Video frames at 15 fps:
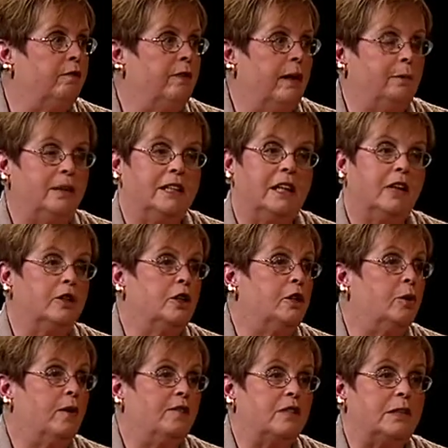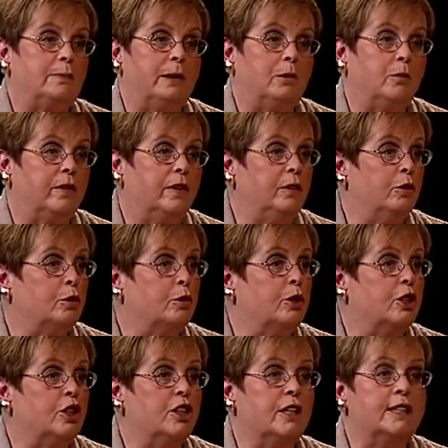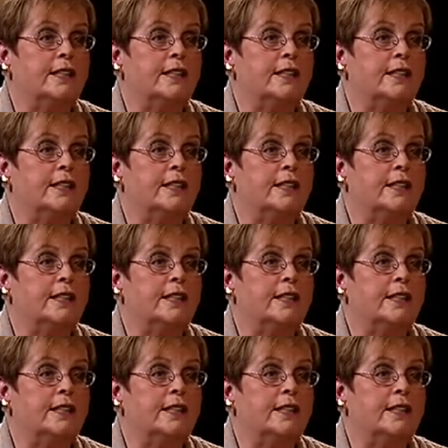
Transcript: family doctor, you have to speak with the nutritionist.